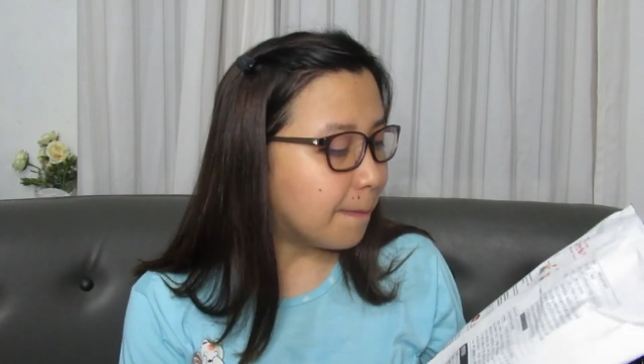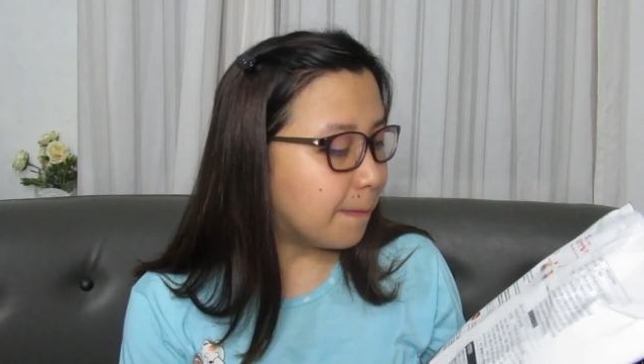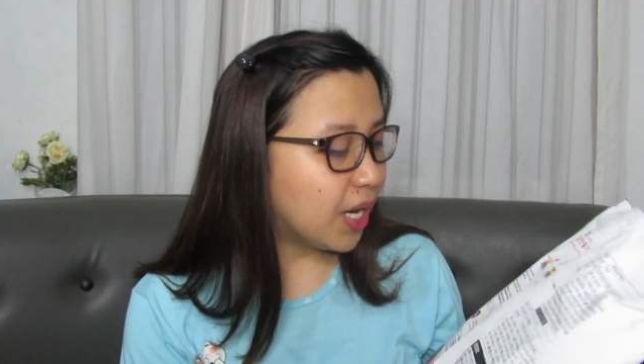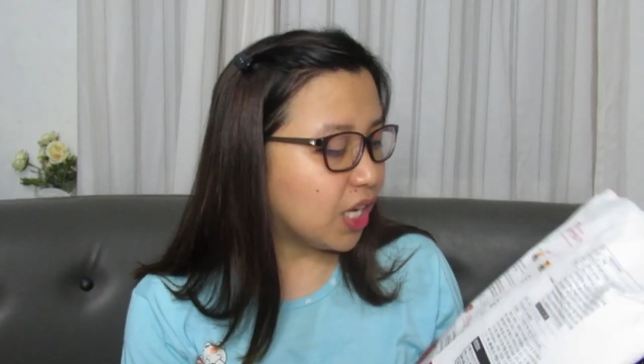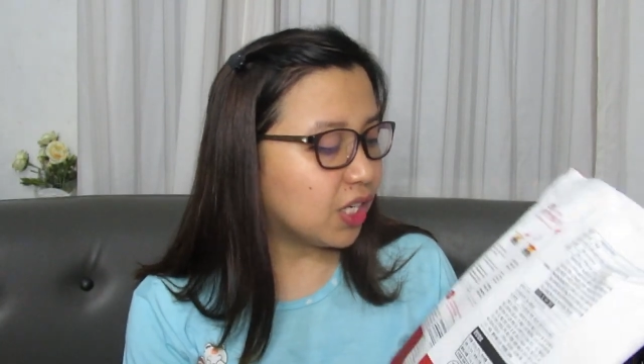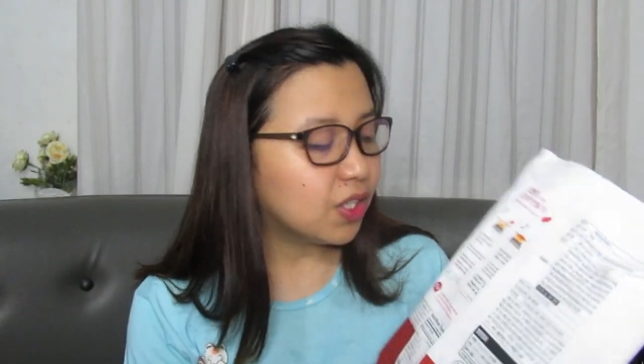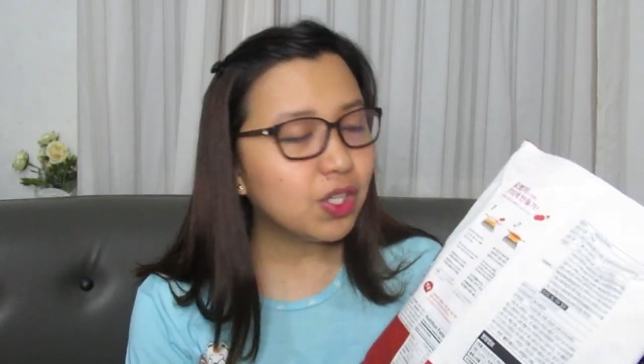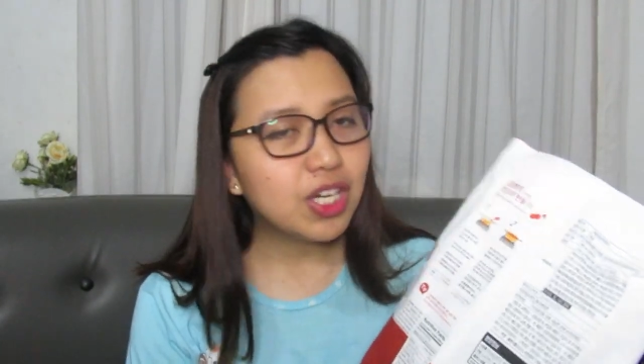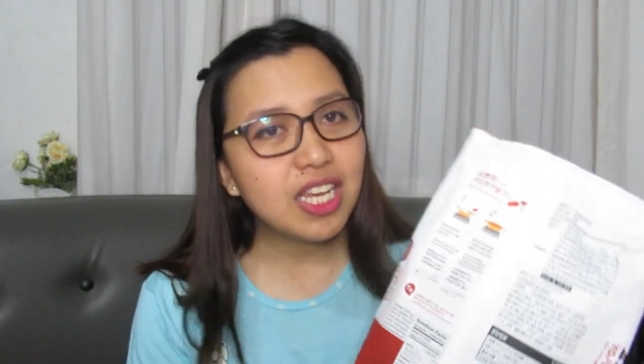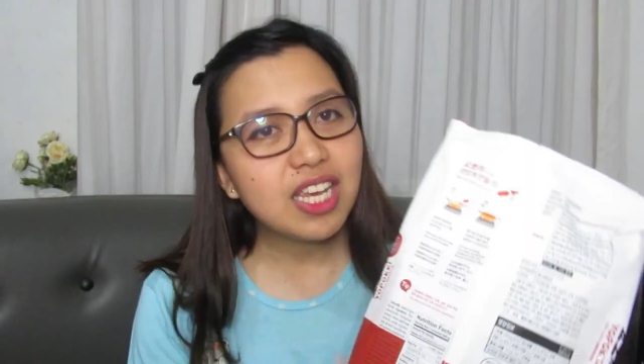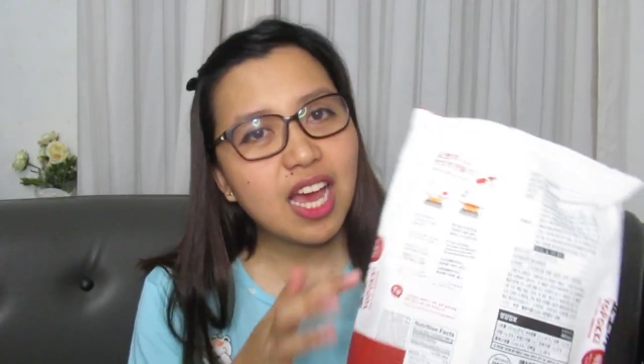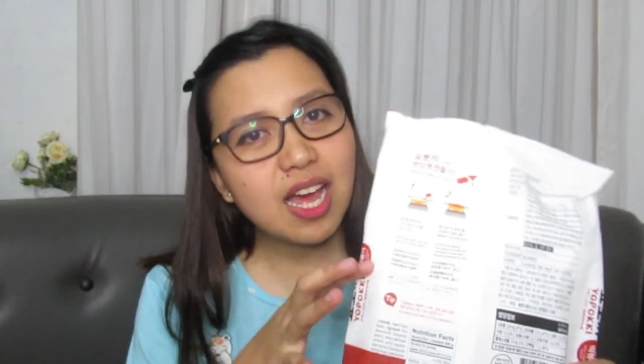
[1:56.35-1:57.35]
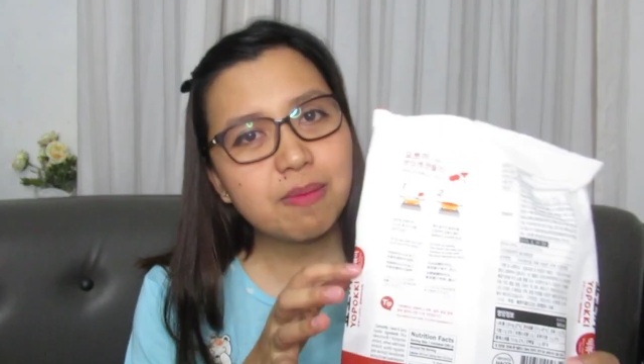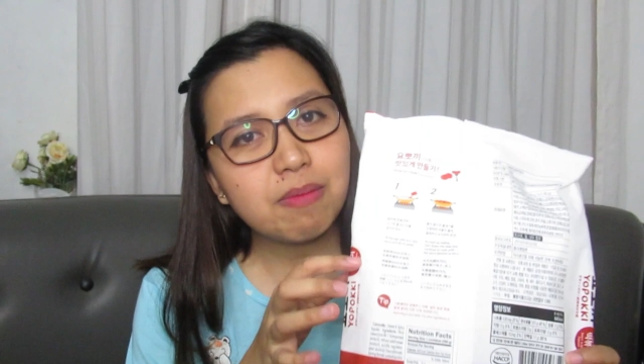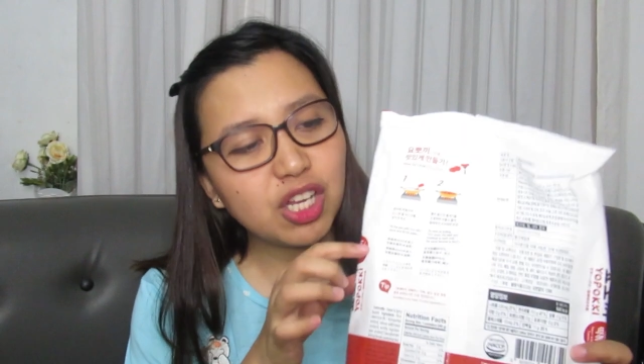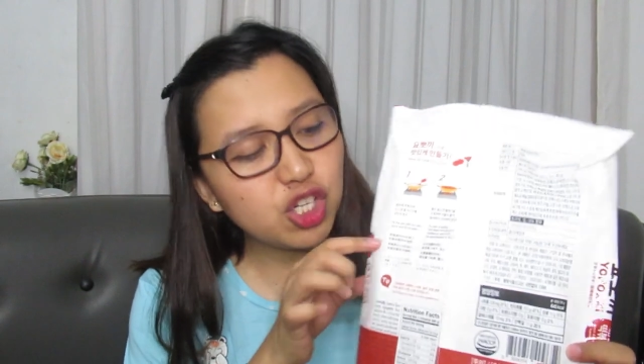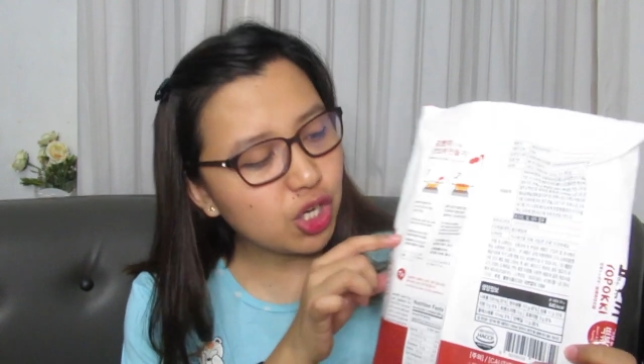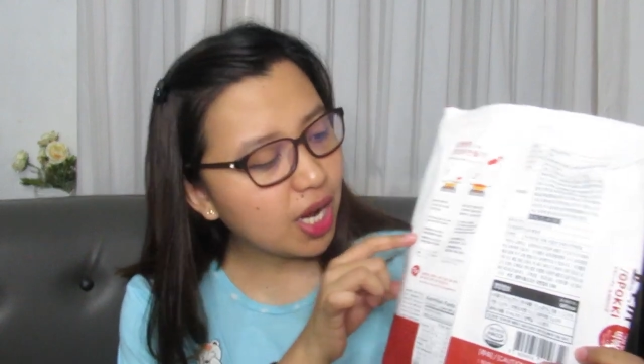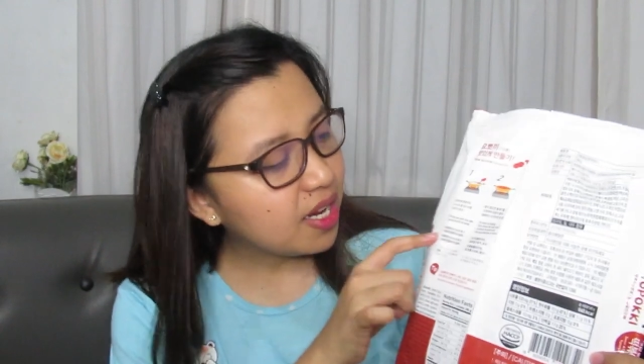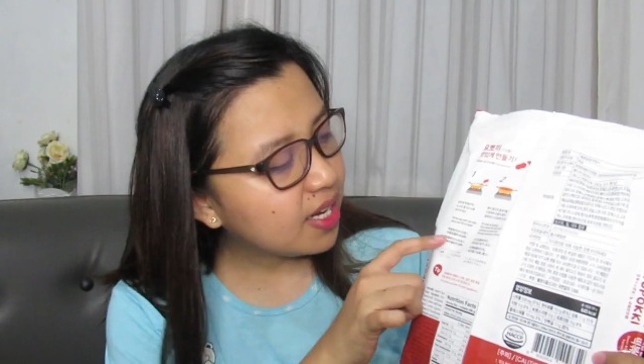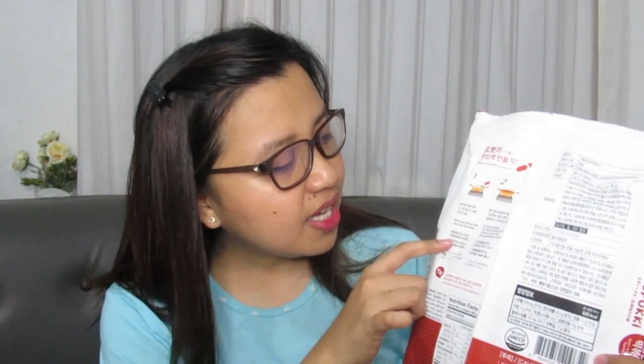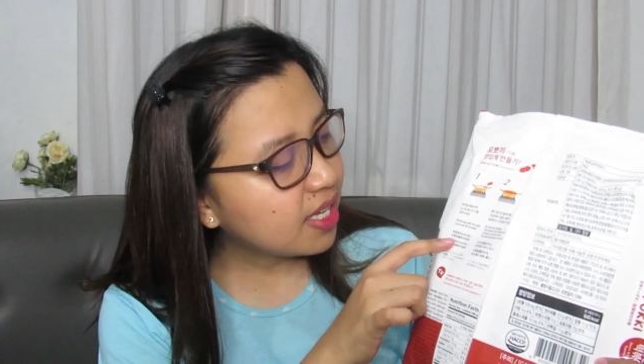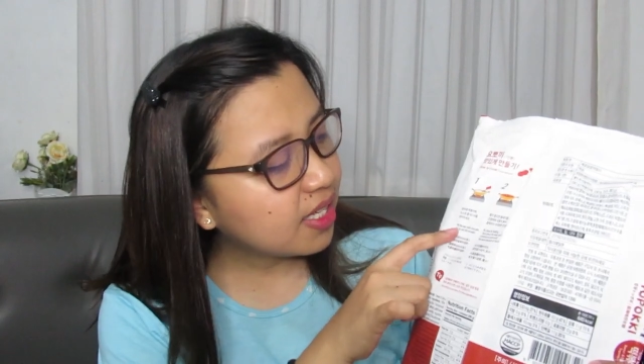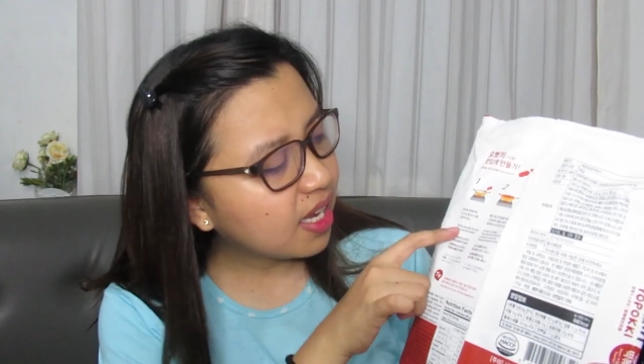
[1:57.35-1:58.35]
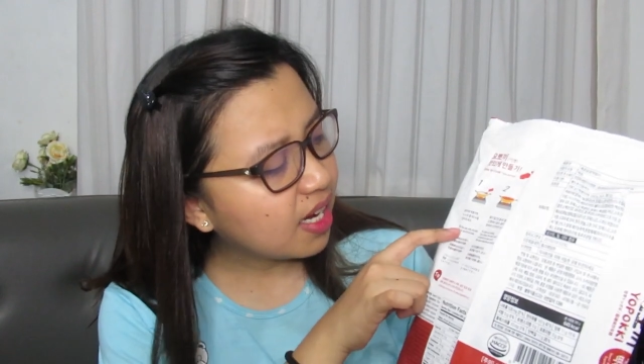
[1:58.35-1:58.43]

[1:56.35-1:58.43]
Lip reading: May Korean, may Chinese,